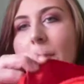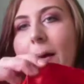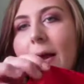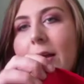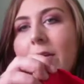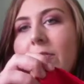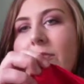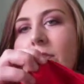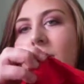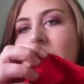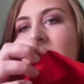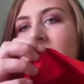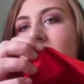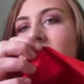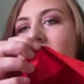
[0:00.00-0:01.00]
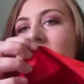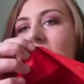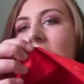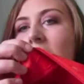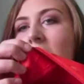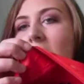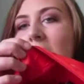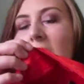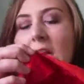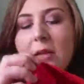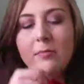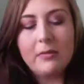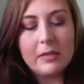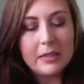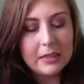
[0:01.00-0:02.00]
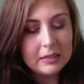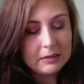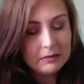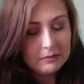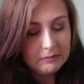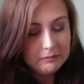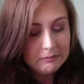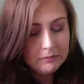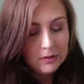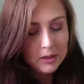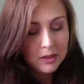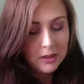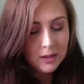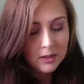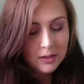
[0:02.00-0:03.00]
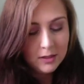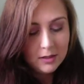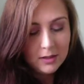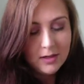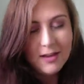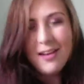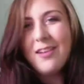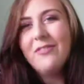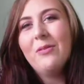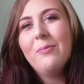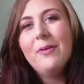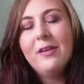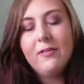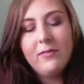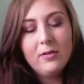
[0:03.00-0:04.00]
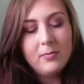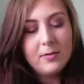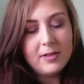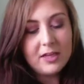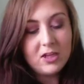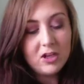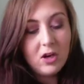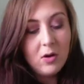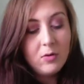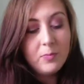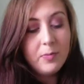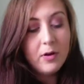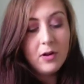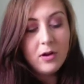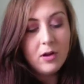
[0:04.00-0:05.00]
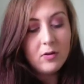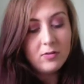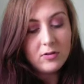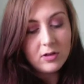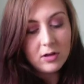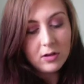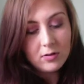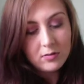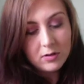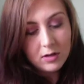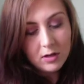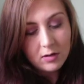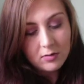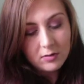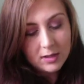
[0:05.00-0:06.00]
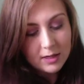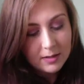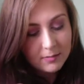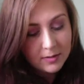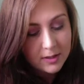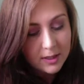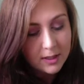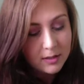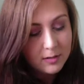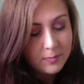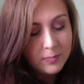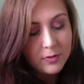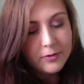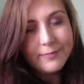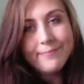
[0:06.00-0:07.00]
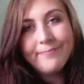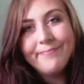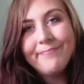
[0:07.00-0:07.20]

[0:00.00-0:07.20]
a bag full of lipsticks. I have a bit of an obsession. I would buy loads and loads and loads of lipsticks, but